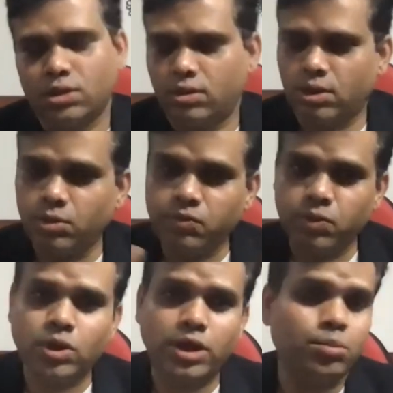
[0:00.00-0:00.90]
Some of
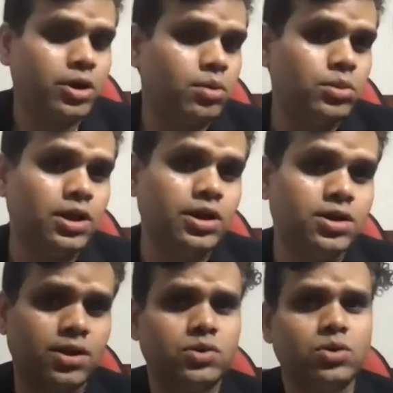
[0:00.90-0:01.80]
you can become the
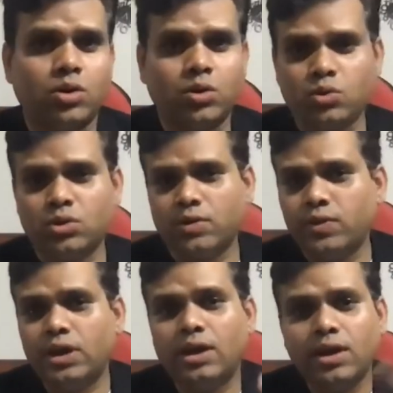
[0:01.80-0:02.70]
leaders. I was talking to
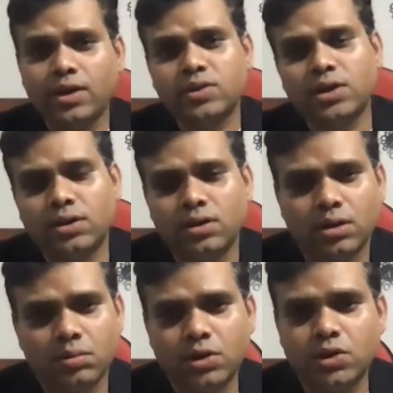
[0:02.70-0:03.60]
Ravi. He has
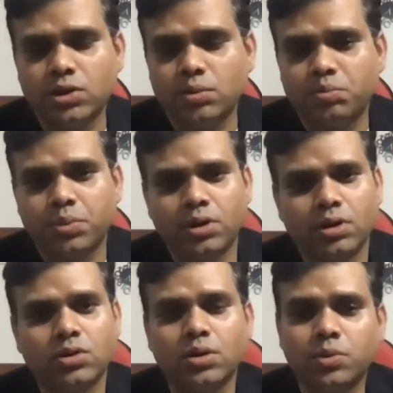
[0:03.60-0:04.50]
that leadership
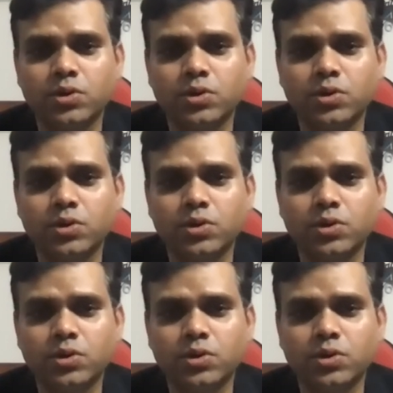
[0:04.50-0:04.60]
thought